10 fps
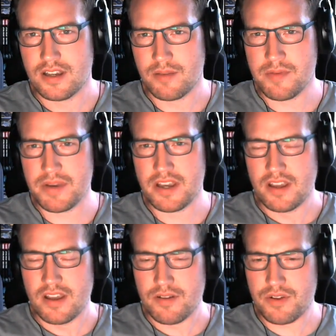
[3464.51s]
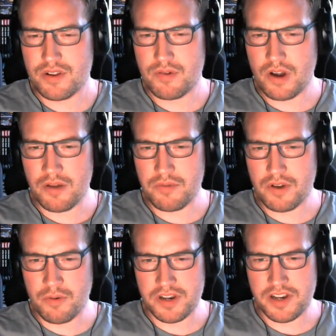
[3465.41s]
I'm a bit,
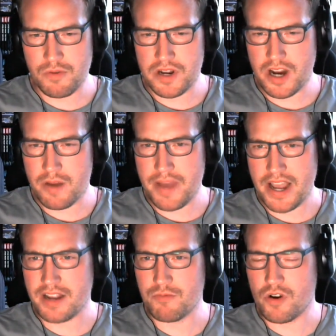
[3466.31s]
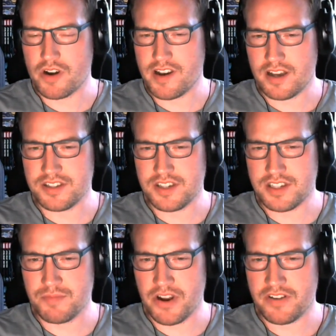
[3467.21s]
I will still want to go back and watch last
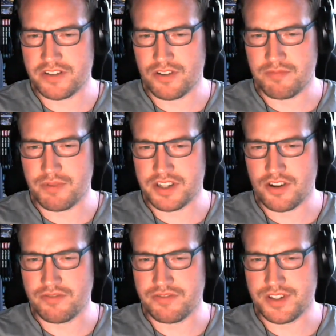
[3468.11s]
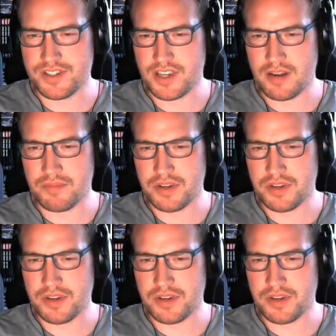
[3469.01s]
year's Microsoft press conference again,